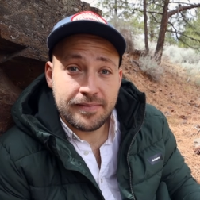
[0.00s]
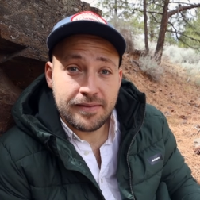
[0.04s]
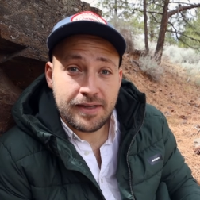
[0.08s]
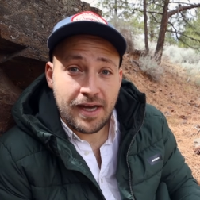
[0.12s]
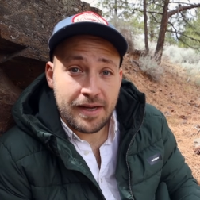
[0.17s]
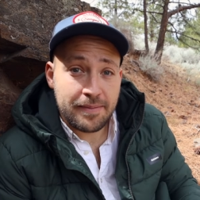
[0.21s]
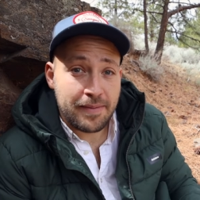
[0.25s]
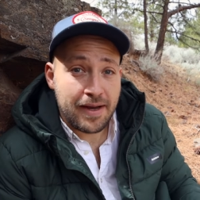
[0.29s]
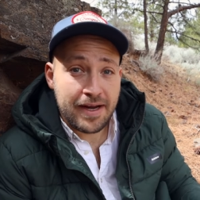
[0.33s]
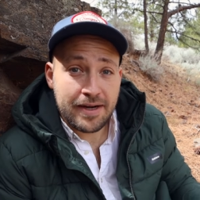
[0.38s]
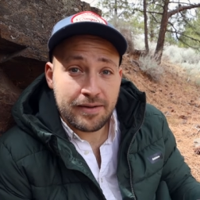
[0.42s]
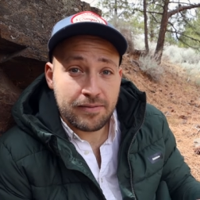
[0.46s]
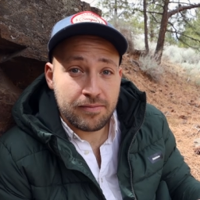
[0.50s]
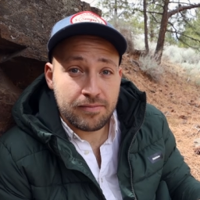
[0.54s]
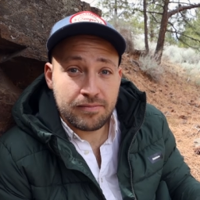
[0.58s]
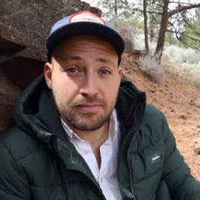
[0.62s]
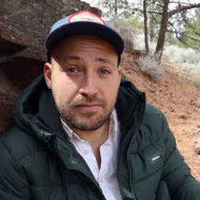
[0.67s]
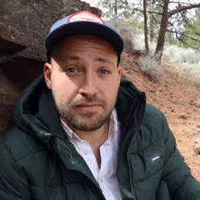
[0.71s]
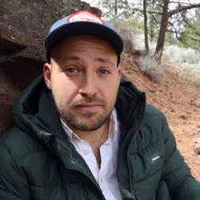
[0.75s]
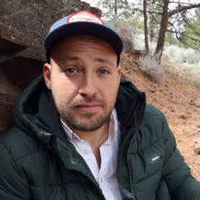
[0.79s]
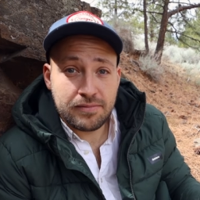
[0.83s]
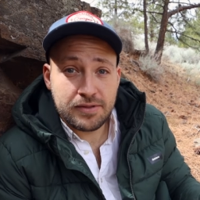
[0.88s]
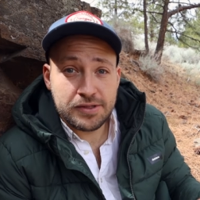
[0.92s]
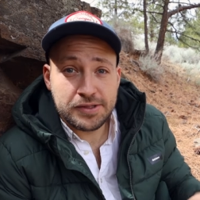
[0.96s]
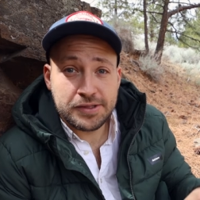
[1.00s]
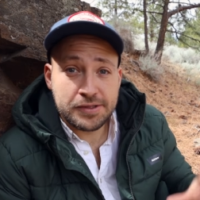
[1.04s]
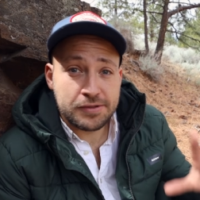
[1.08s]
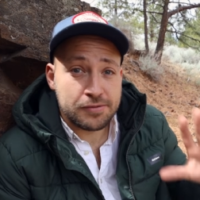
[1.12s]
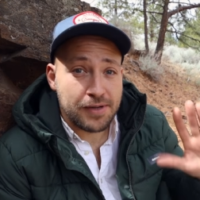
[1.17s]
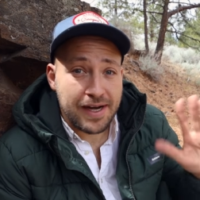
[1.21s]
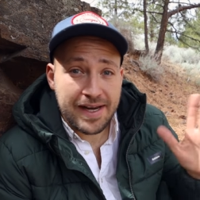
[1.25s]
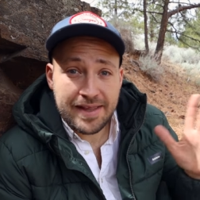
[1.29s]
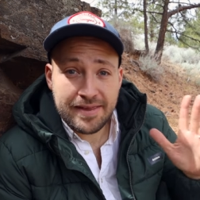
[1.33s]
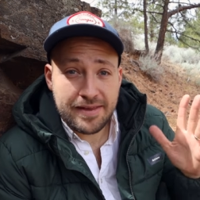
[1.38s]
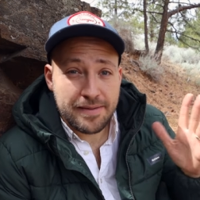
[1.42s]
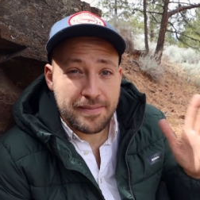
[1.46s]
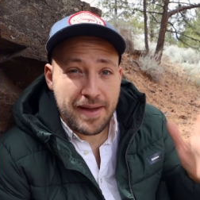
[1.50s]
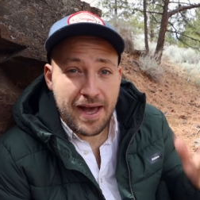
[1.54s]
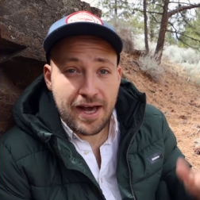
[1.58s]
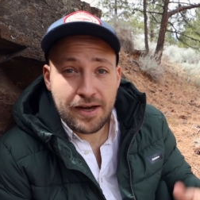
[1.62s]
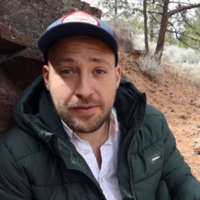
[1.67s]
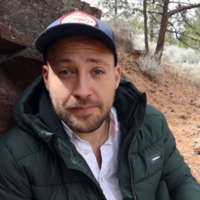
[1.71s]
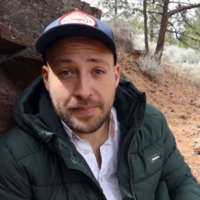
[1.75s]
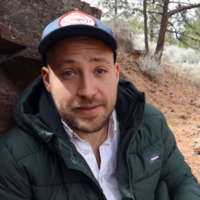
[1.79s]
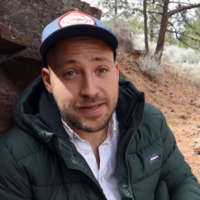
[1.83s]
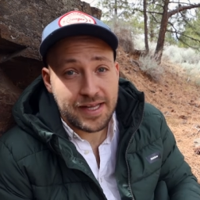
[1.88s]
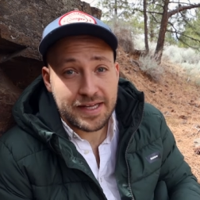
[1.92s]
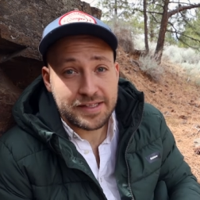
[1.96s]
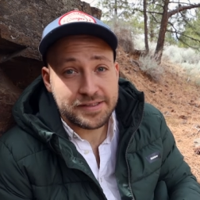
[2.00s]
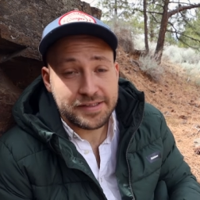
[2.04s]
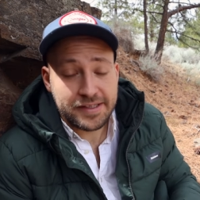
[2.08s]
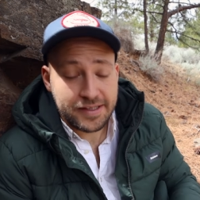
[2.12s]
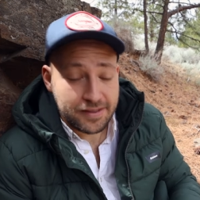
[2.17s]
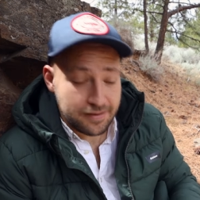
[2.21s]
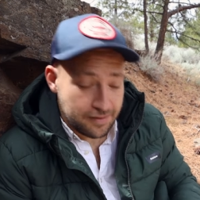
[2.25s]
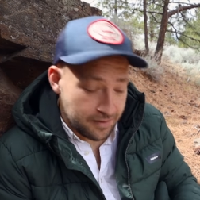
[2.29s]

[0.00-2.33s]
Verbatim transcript: I might straighten them out, but that's it.